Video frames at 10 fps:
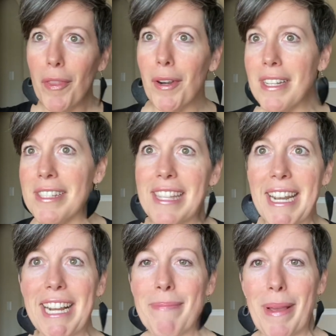
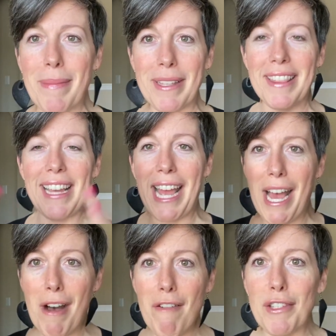aesthetic maybe that they
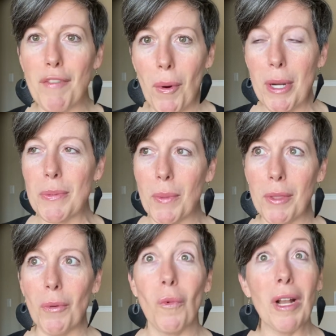have as far as what
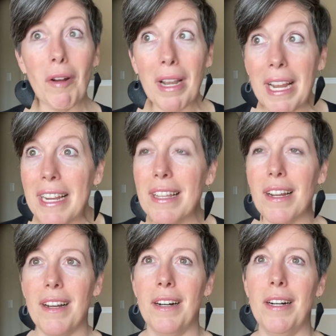they're wearing,
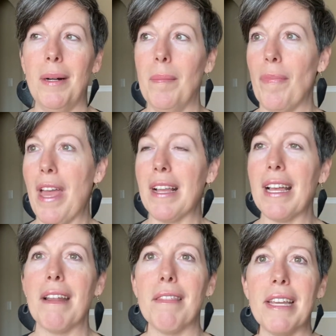that
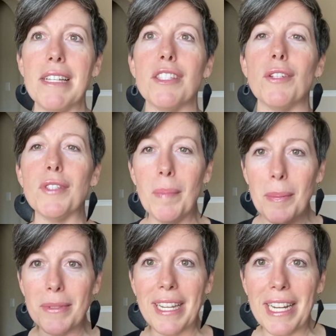kind of thing. So some
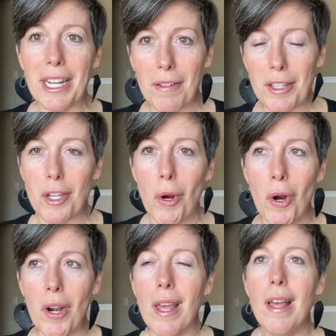people take care of the
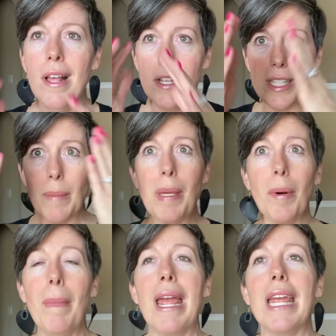yard. Some people
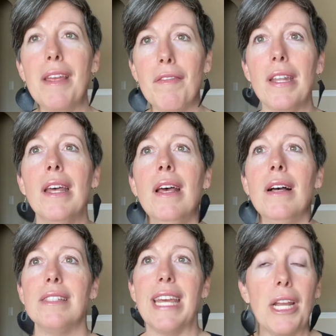may even
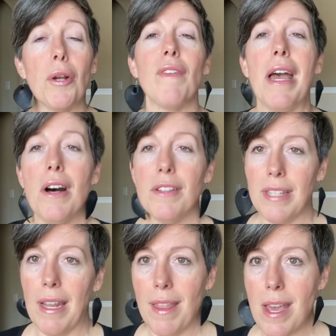take care of the
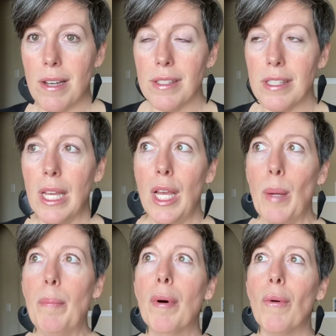outside of the house.
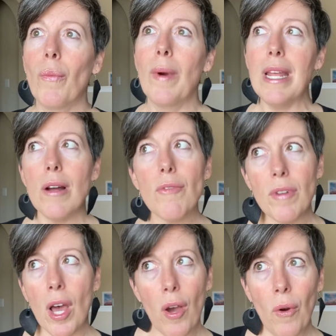But we don't
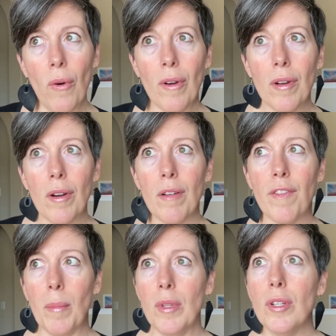know,
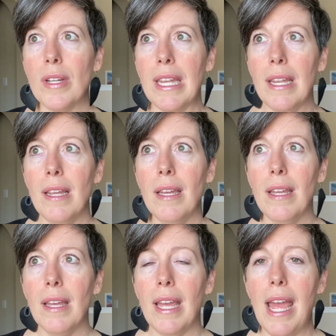from looking
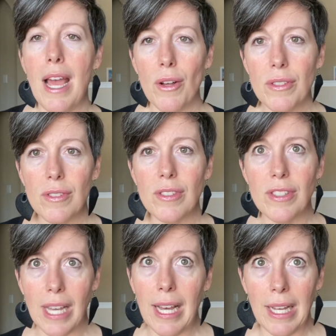
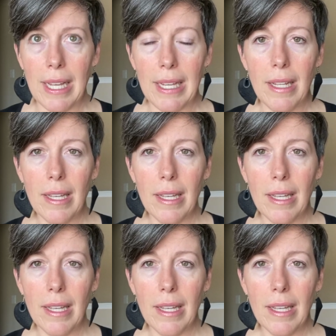outside,